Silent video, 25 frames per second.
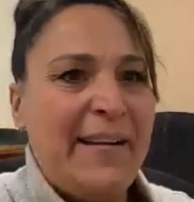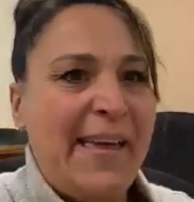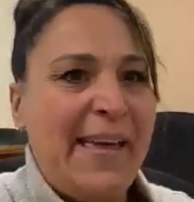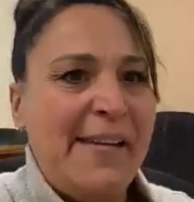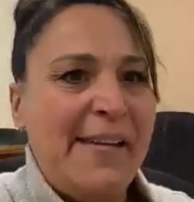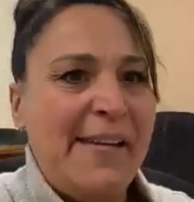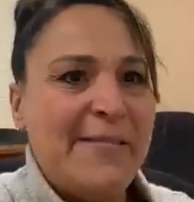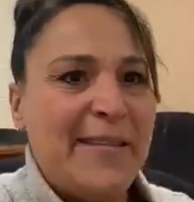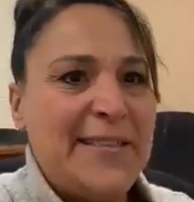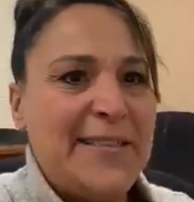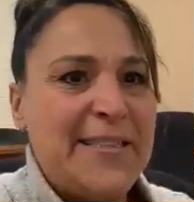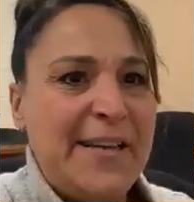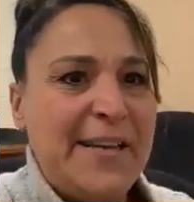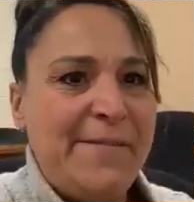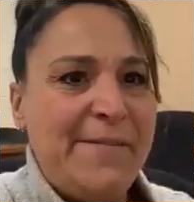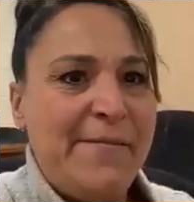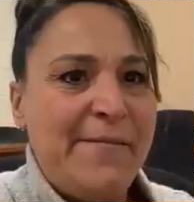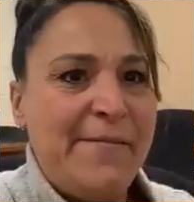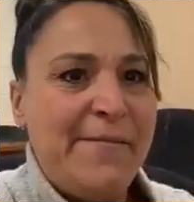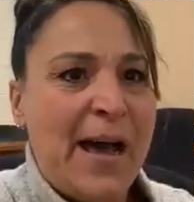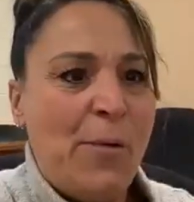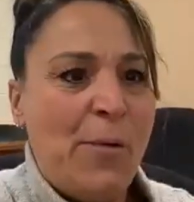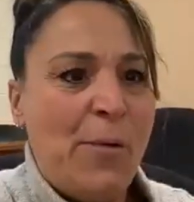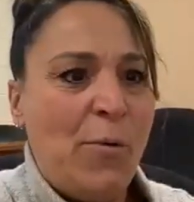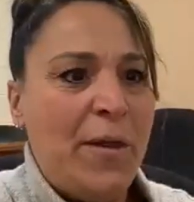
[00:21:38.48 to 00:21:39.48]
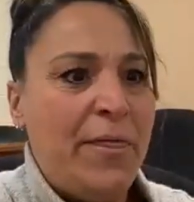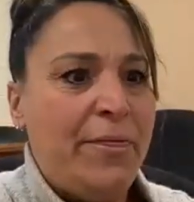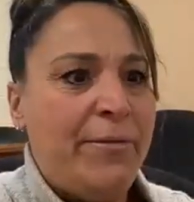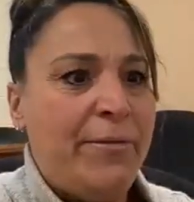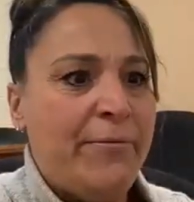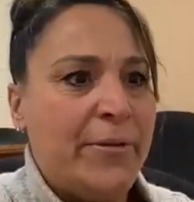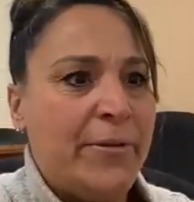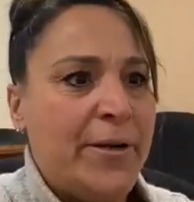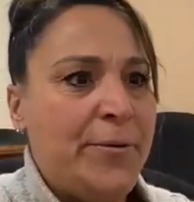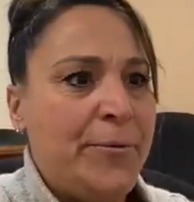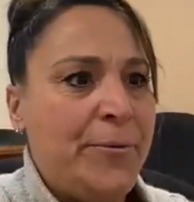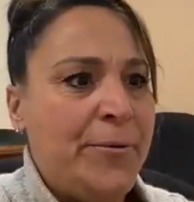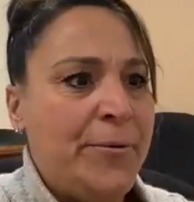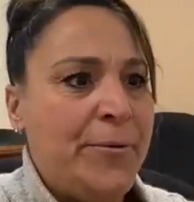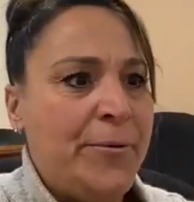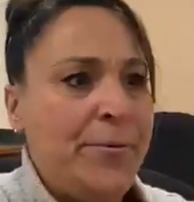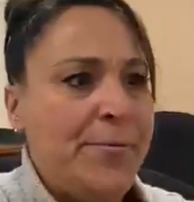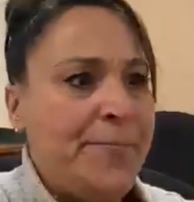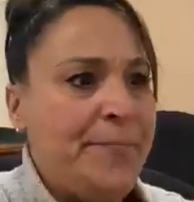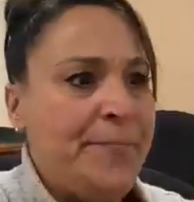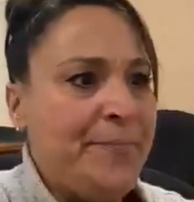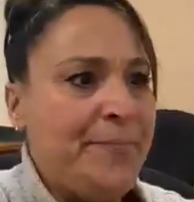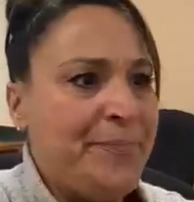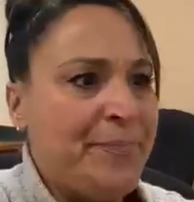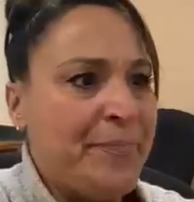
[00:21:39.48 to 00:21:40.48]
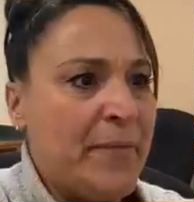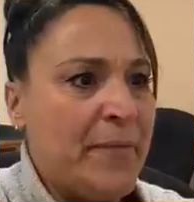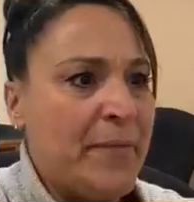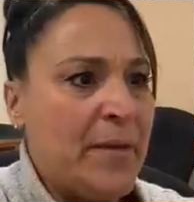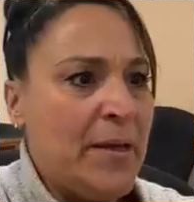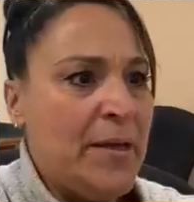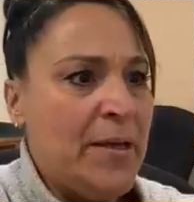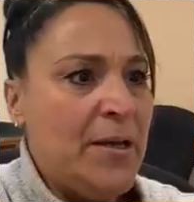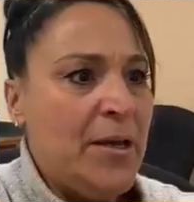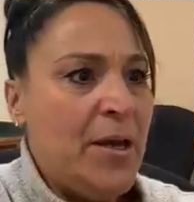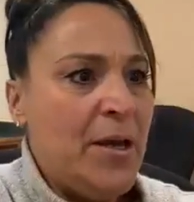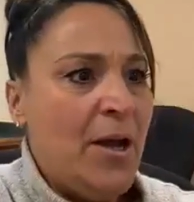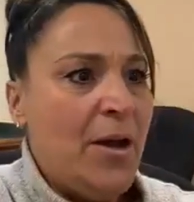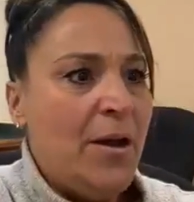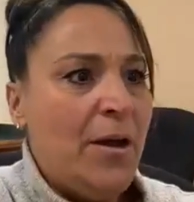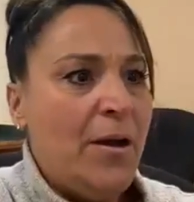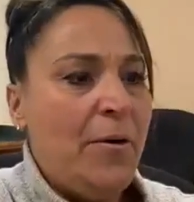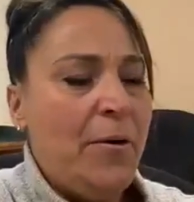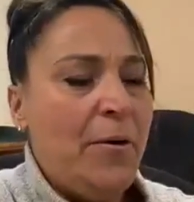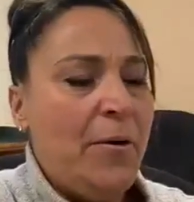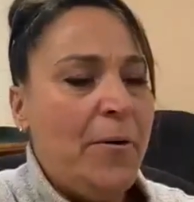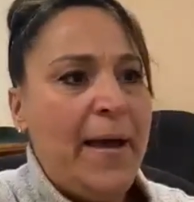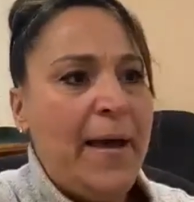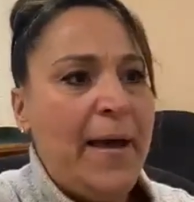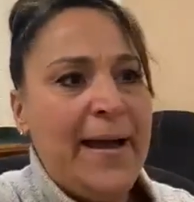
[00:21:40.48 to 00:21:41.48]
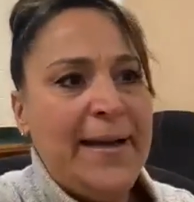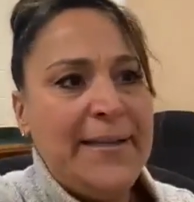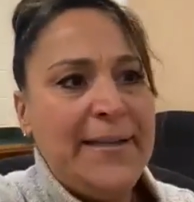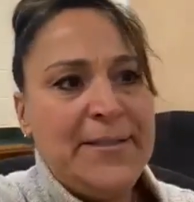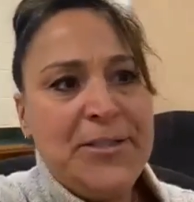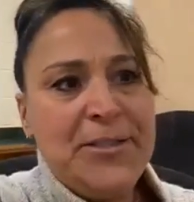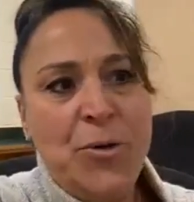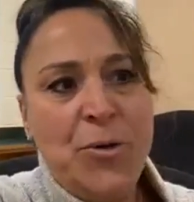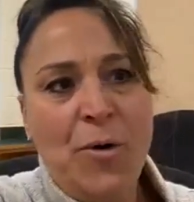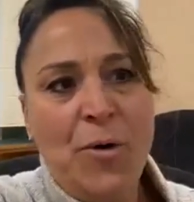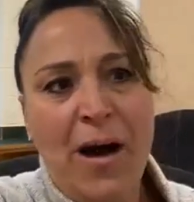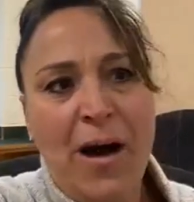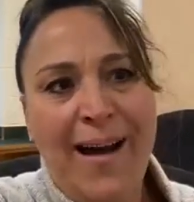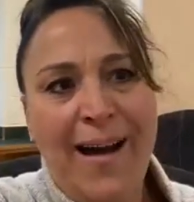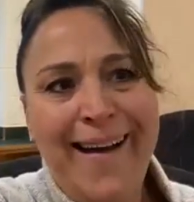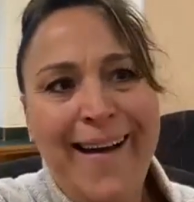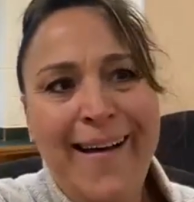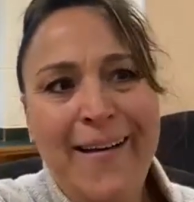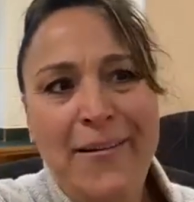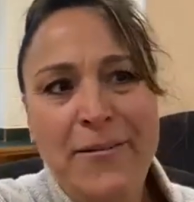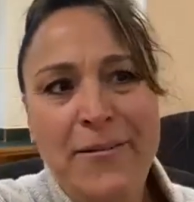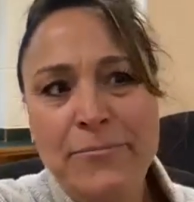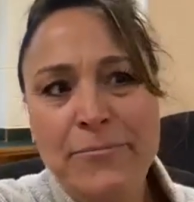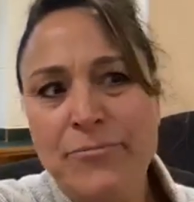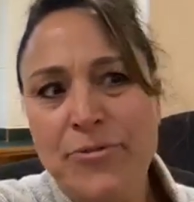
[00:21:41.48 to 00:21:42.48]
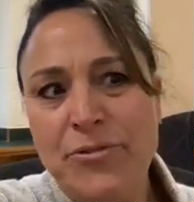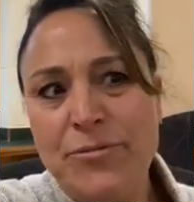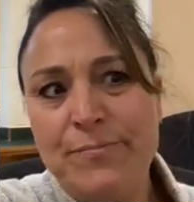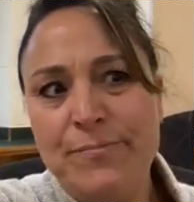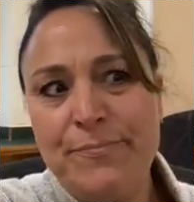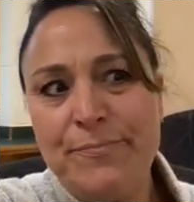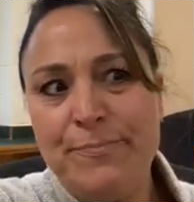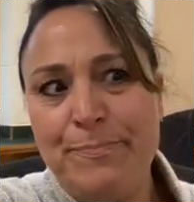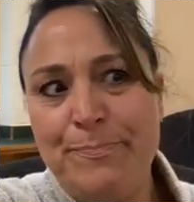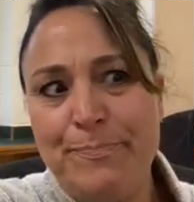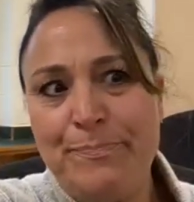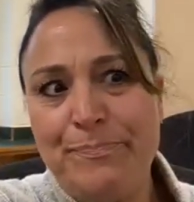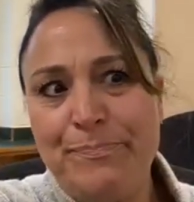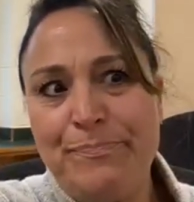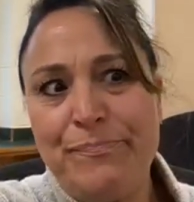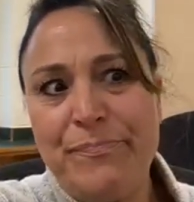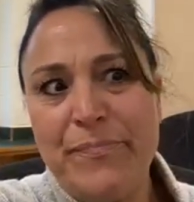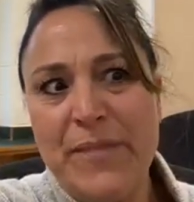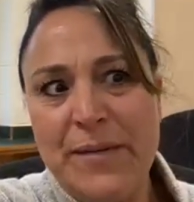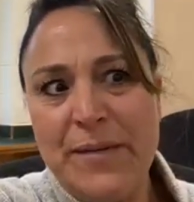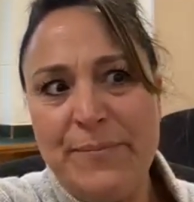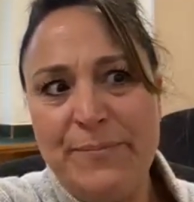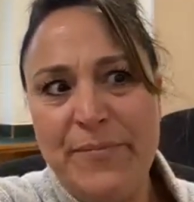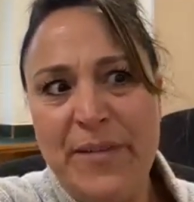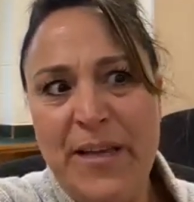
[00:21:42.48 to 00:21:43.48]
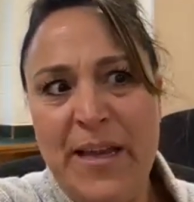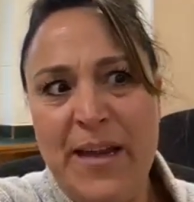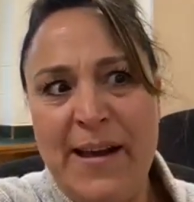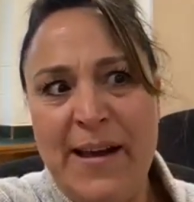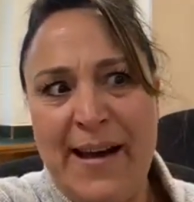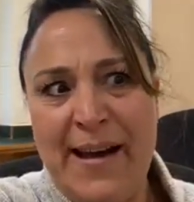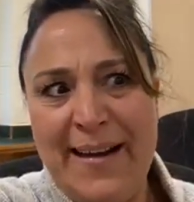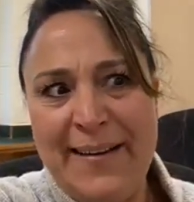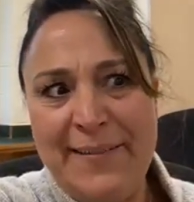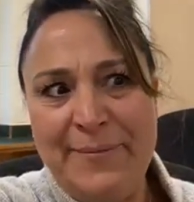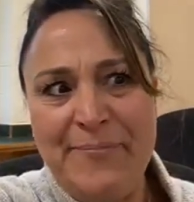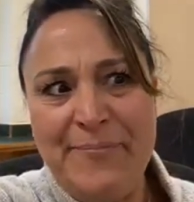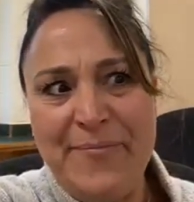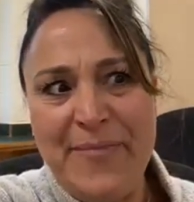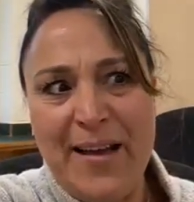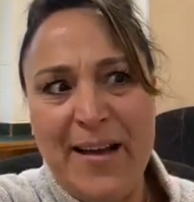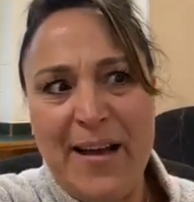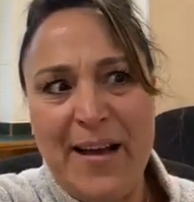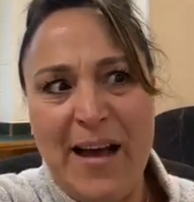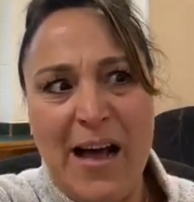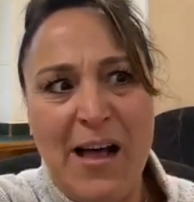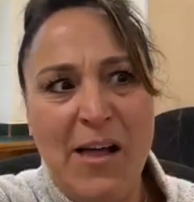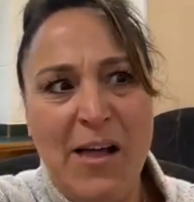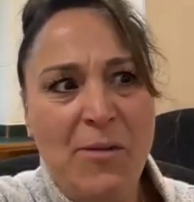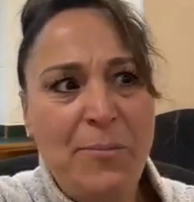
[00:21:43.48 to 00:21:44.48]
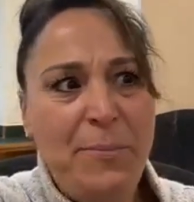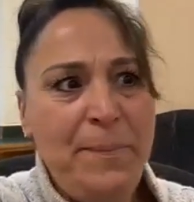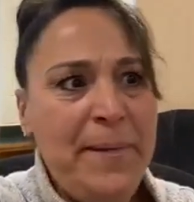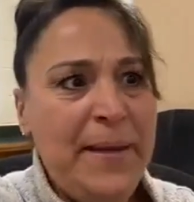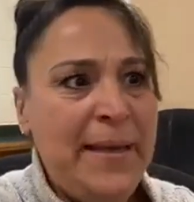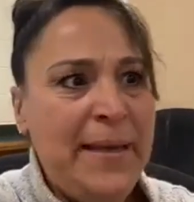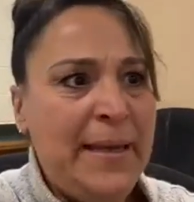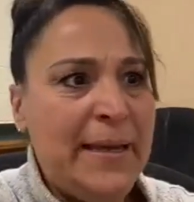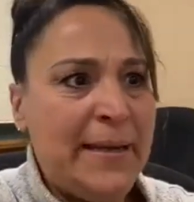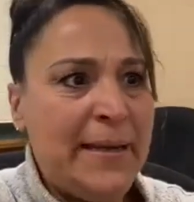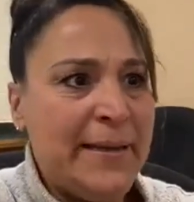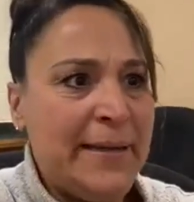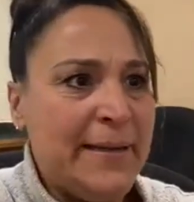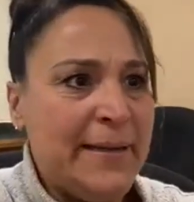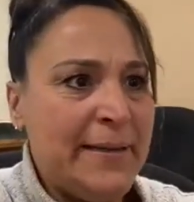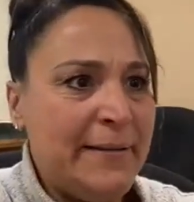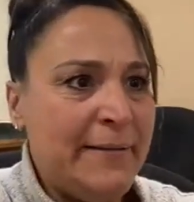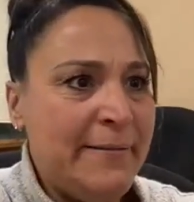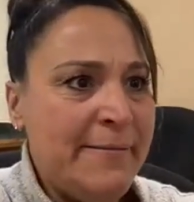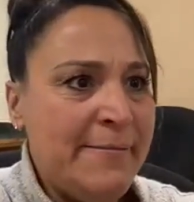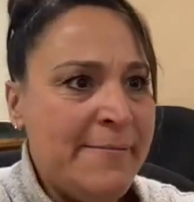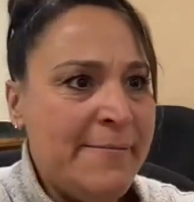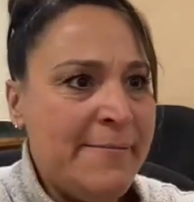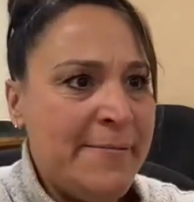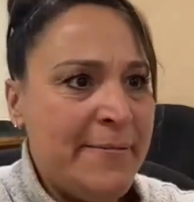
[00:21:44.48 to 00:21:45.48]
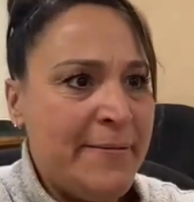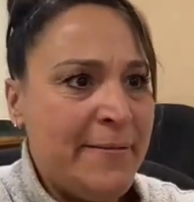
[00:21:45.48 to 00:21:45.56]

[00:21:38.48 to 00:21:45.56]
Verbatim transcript: let's see if that went through. Okay. So I'll, yeah, I'll begin